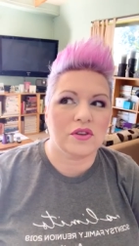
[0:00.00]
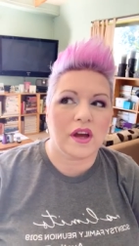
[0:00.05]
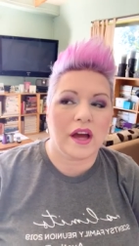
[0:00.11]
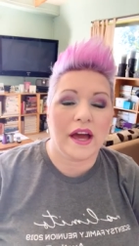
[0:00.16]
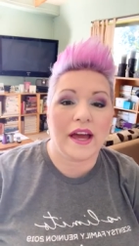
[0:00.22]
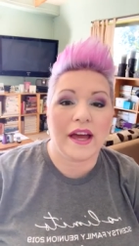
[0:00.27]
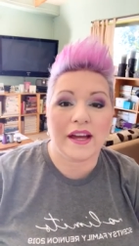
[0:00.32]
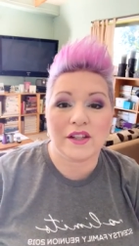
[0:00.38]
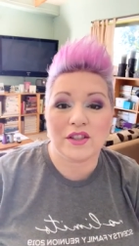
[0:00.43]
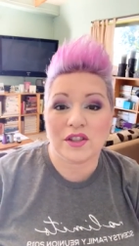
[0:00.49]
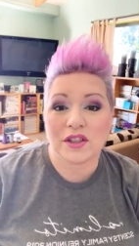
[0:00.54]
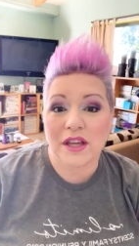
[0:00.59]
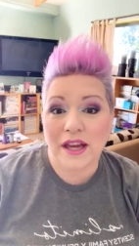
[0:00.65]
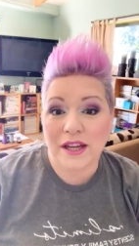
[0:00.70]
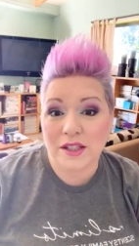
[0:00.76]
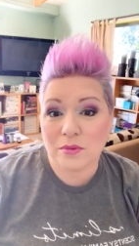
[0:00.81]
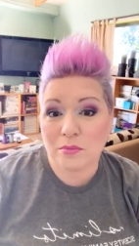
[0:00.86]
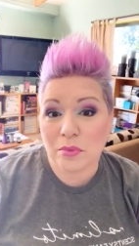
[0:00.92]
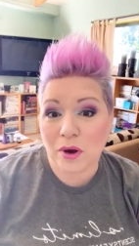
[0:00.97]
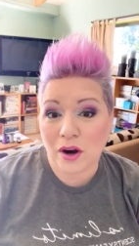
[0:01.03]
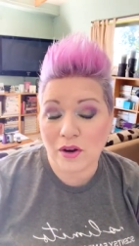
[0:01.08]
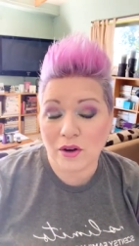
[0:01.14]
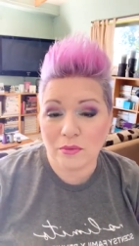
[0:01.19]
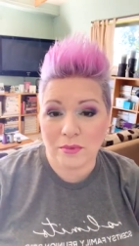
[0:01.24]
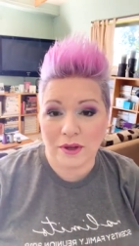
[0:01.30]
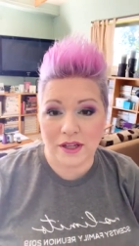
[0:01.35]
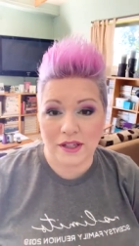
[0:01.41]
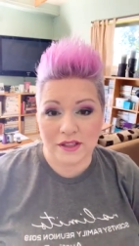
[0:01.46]
I actually had to borrow
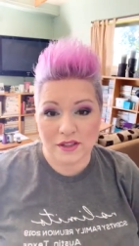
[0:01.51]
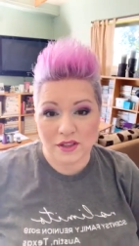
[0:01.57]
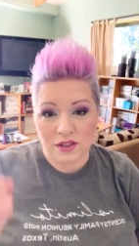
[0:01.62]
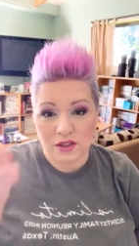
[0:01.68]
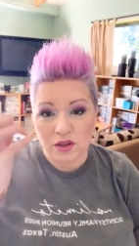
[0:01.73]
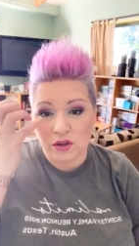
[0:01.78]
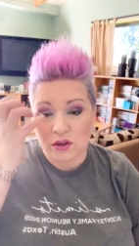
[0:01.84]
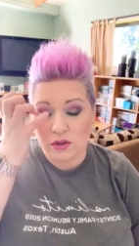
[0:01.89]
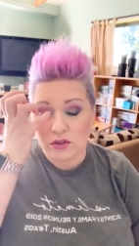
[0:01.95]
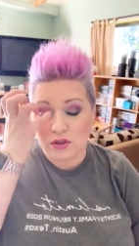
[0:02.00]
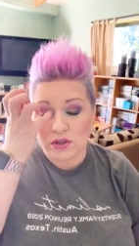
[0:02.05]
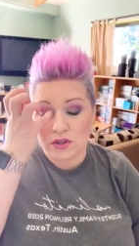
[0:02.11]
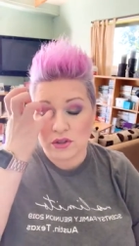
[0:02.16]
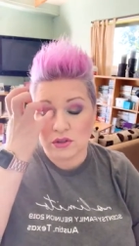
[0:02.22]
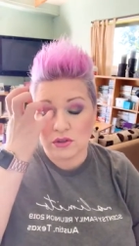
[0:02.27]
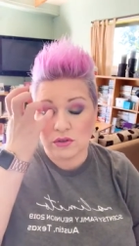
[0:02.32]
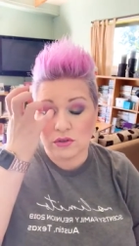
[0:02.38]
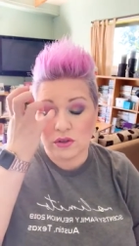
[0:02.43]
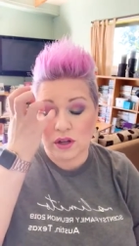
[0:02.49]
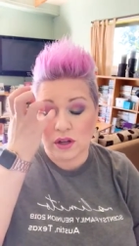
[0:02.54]
money to go to